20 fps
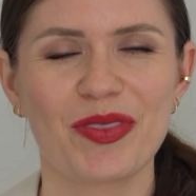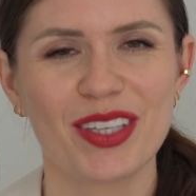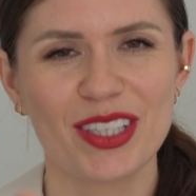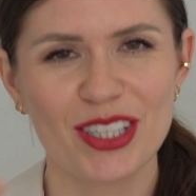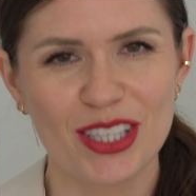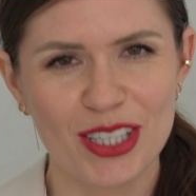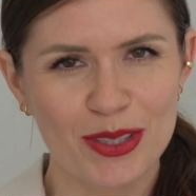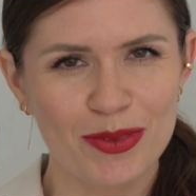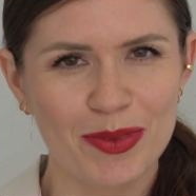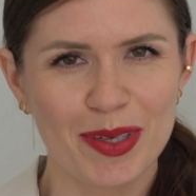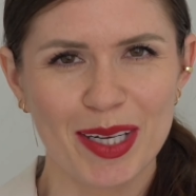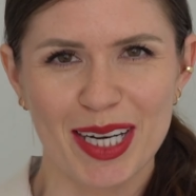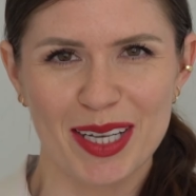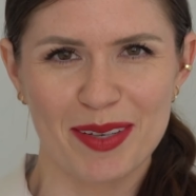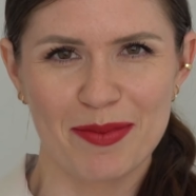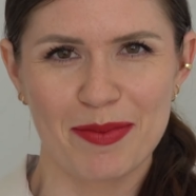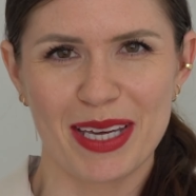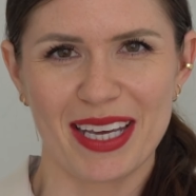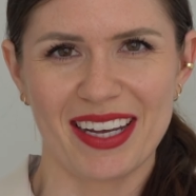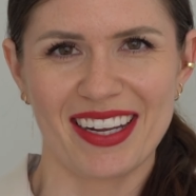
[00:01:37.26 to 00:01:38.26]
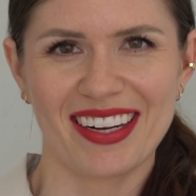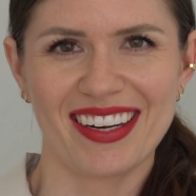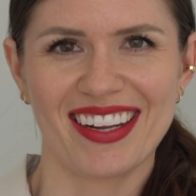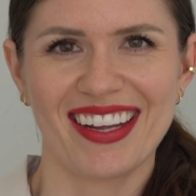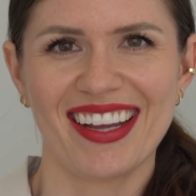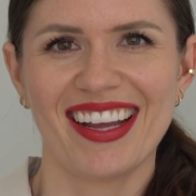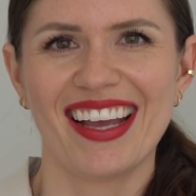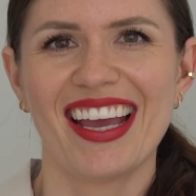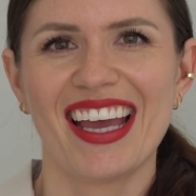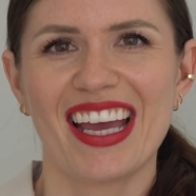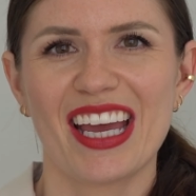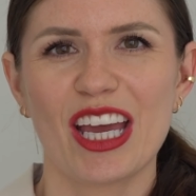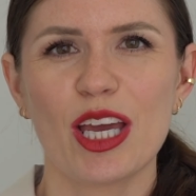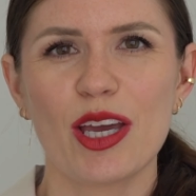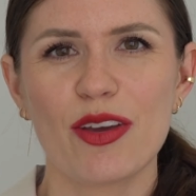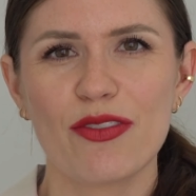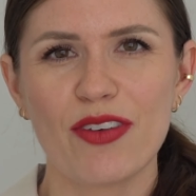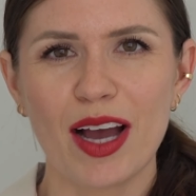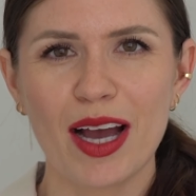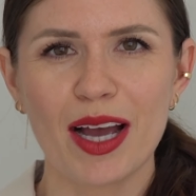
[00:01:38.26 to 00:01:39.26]
this is what I mean.
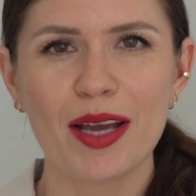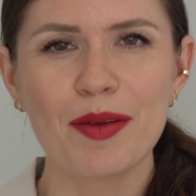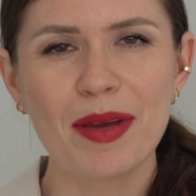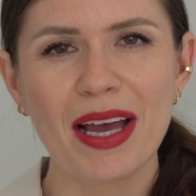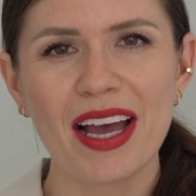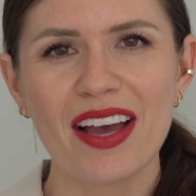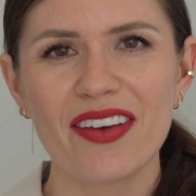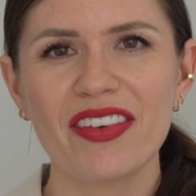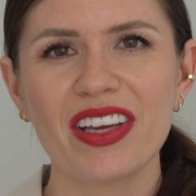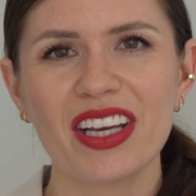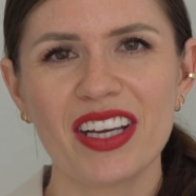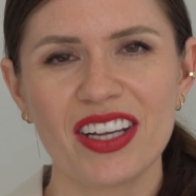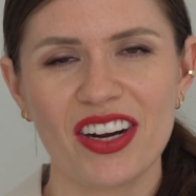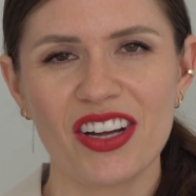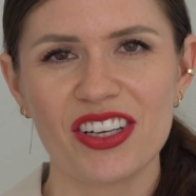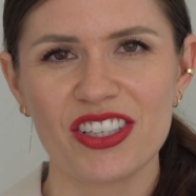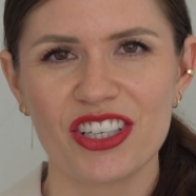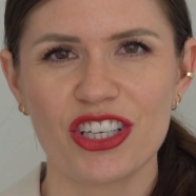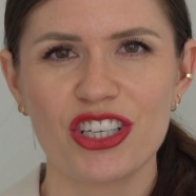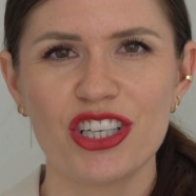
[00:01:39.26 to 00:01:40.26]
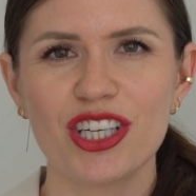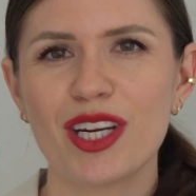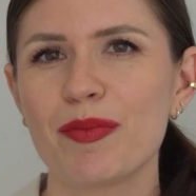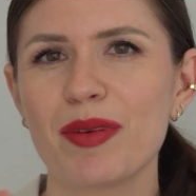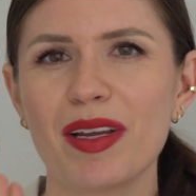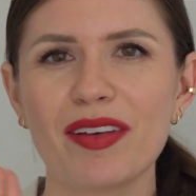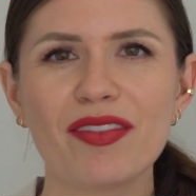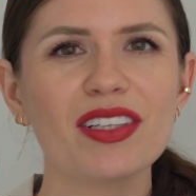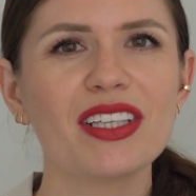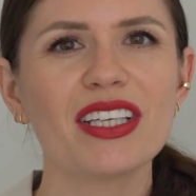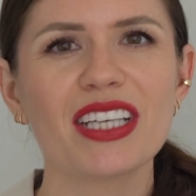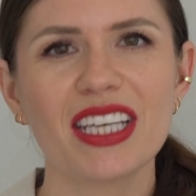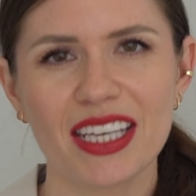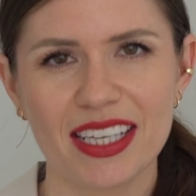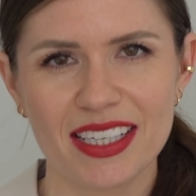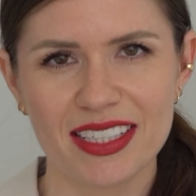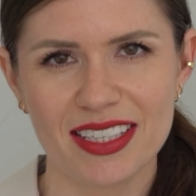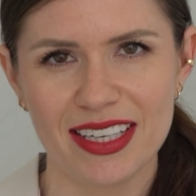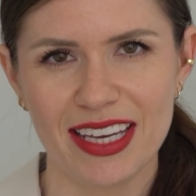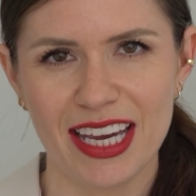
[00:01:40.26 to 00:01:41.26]
If I'm having an audition, I'm never looking
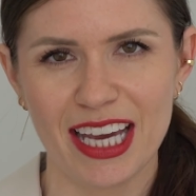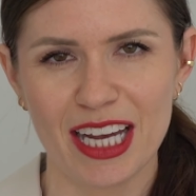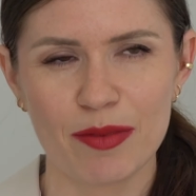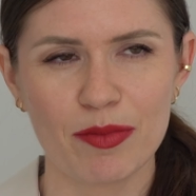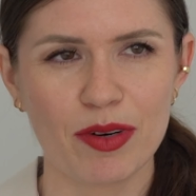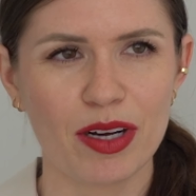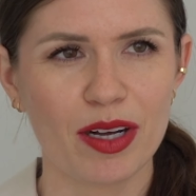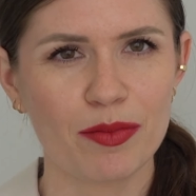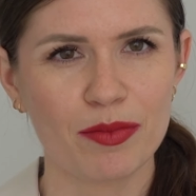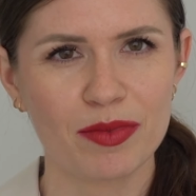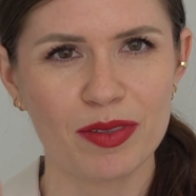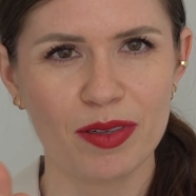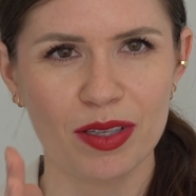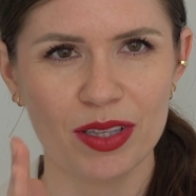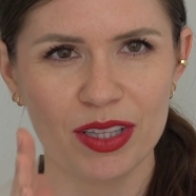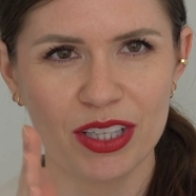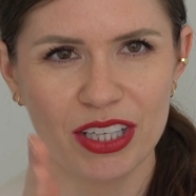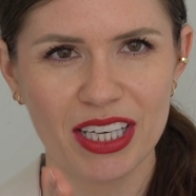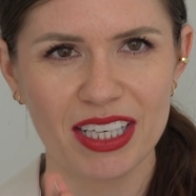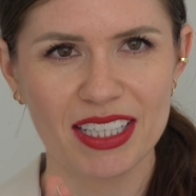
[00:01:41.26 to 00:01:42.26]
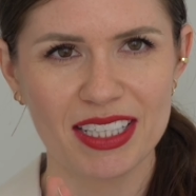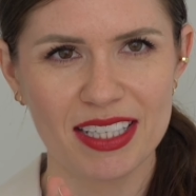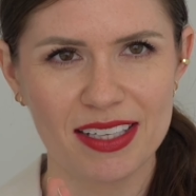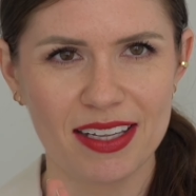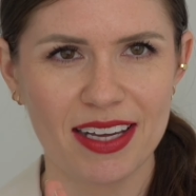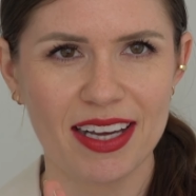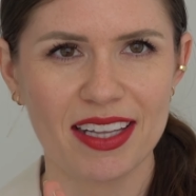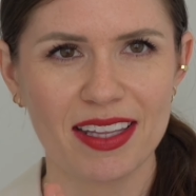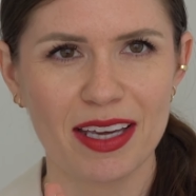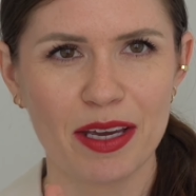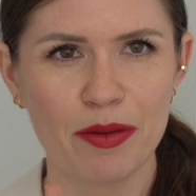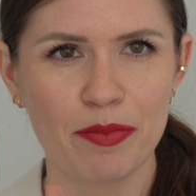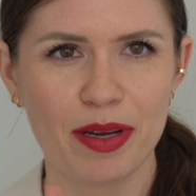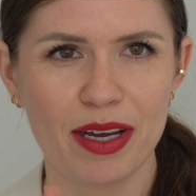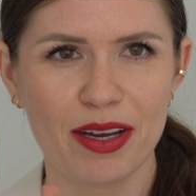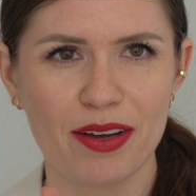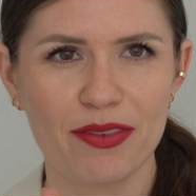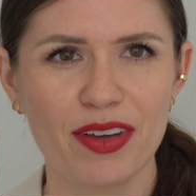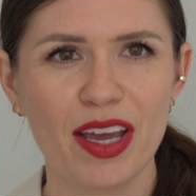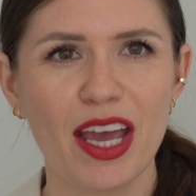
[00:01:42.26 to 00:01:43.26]
into camera, I'm looking slightly
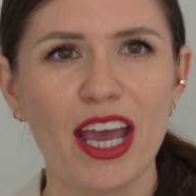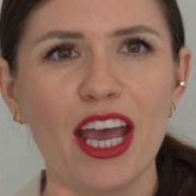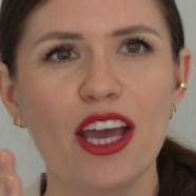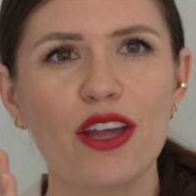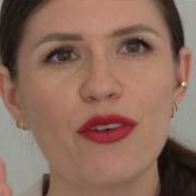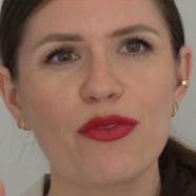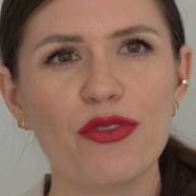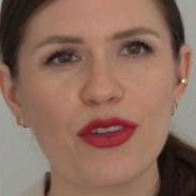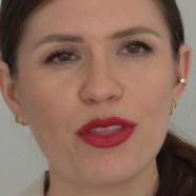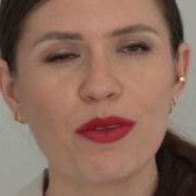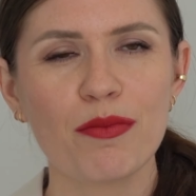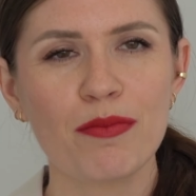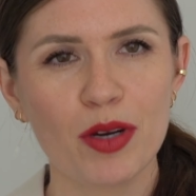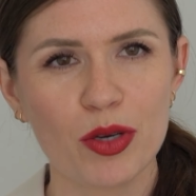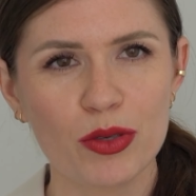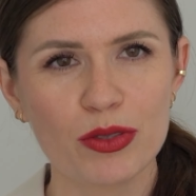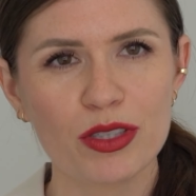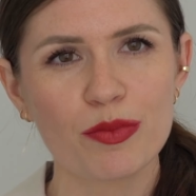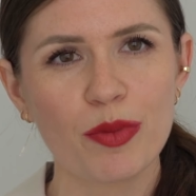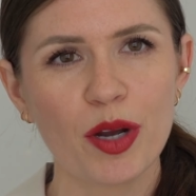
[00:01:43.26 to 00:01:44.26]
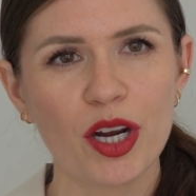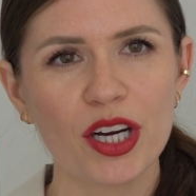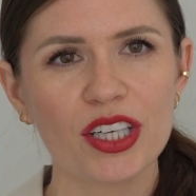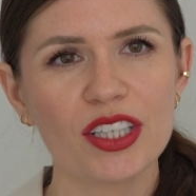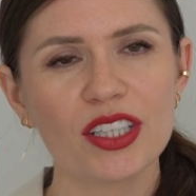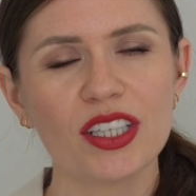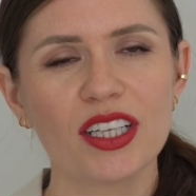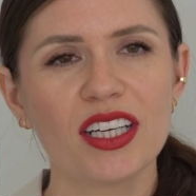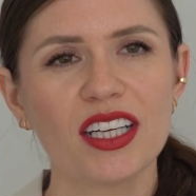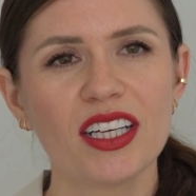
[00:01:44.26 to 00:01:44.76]
above. And for the most part,